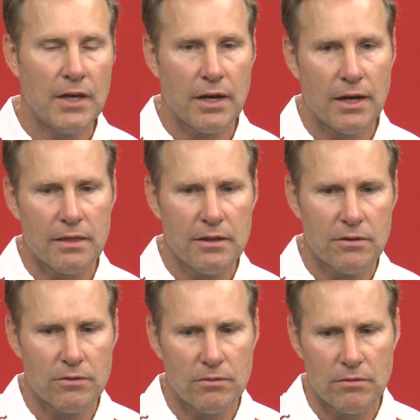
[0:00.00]
Yeah, I
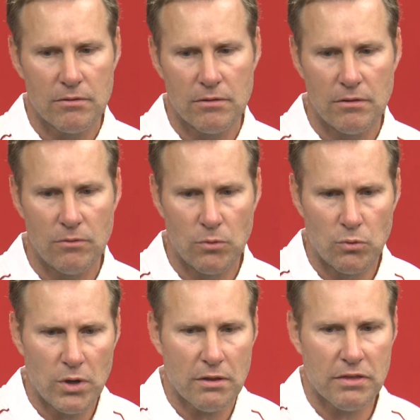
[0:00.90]
think
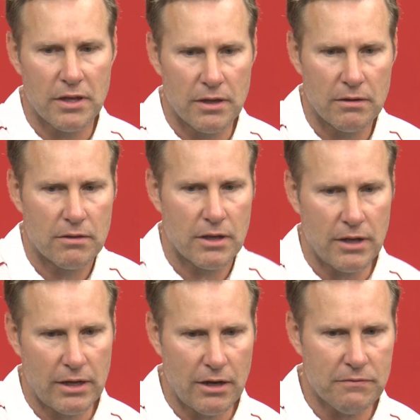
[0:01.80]
one thing that,
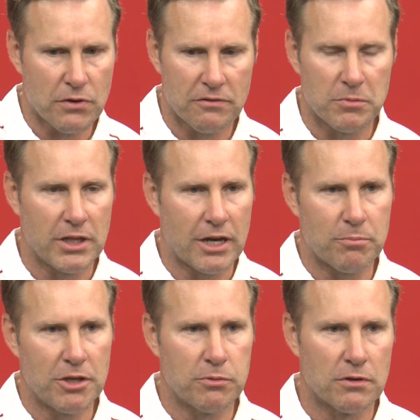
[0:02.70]
and I've heard from a lot
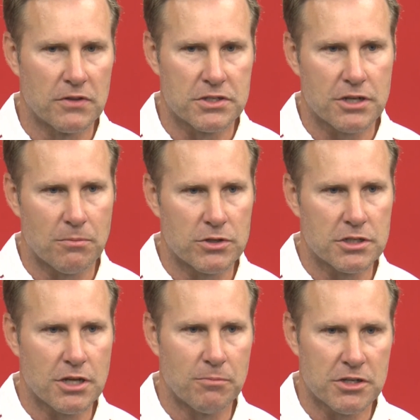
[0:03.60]
of people over the summer,
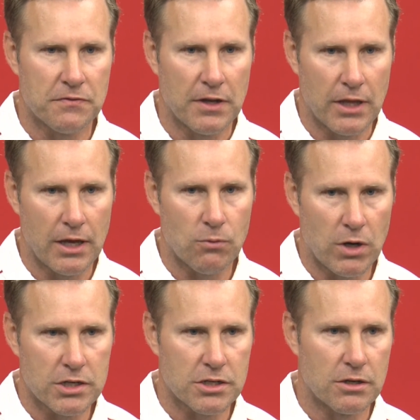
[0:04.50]
just how much fun they had
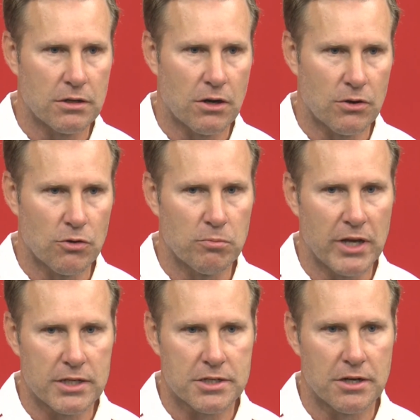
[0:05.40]
watching our group
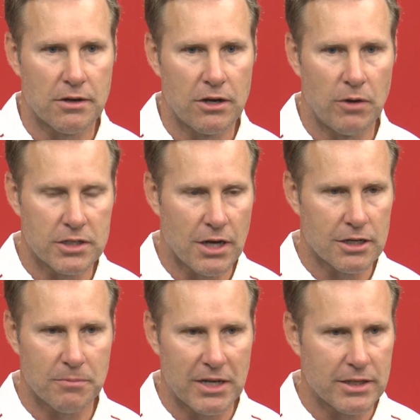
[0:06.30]
last year. And I know I
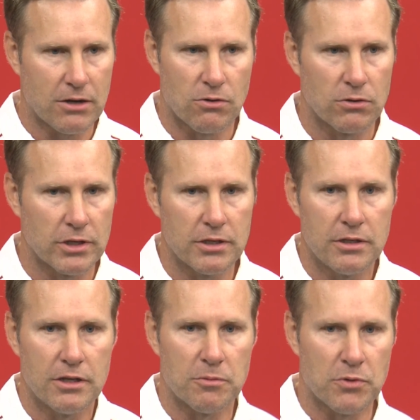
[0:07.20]
talked about that early
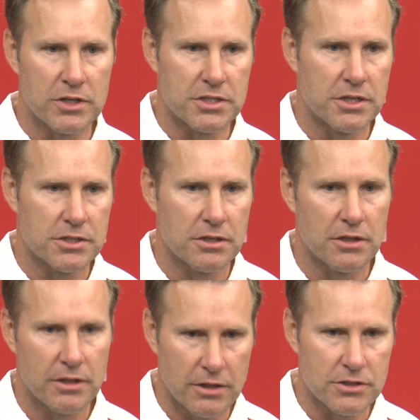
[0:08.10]
in the preseason,
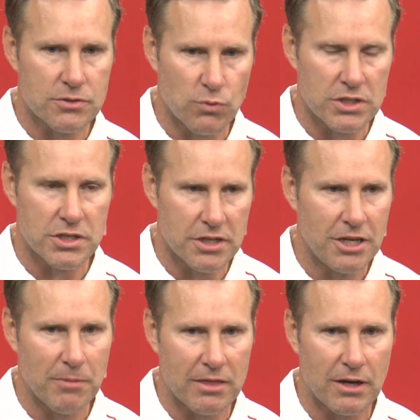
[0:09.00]
that this was a
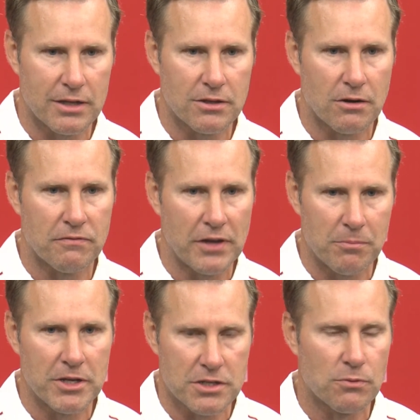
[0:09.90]
team I thought that our
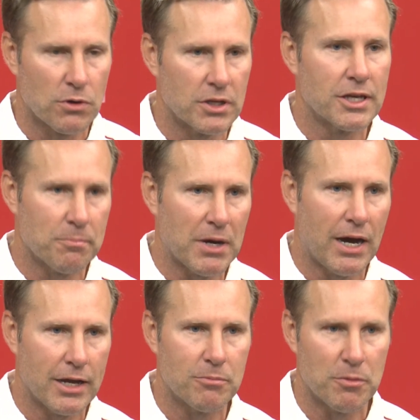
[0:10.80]
fan base could really get
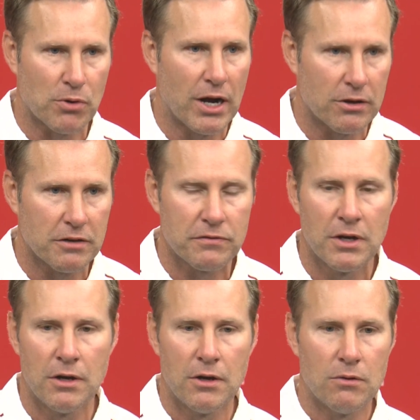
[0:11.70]
behind and be proud of,
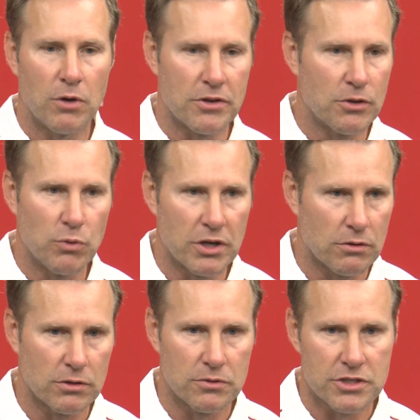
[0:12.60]
whether you win
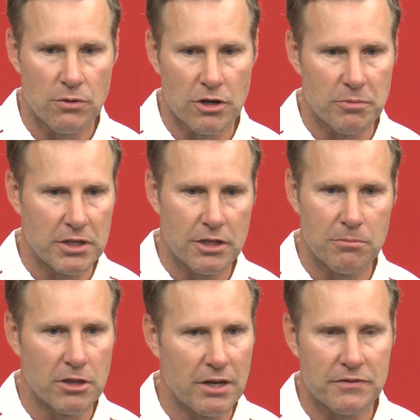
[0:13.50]
or lose. They were going to be a
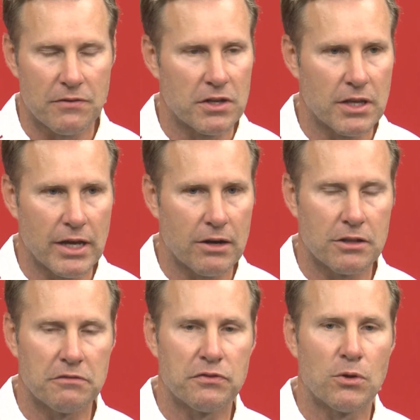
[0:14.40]
team that left everything out
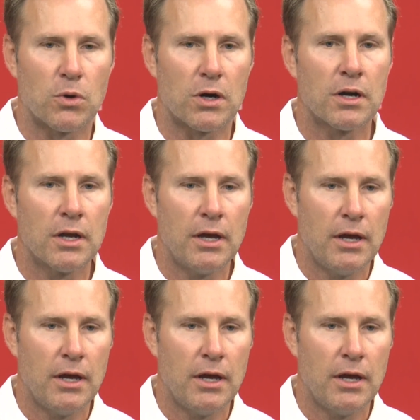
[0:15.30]
on the floor.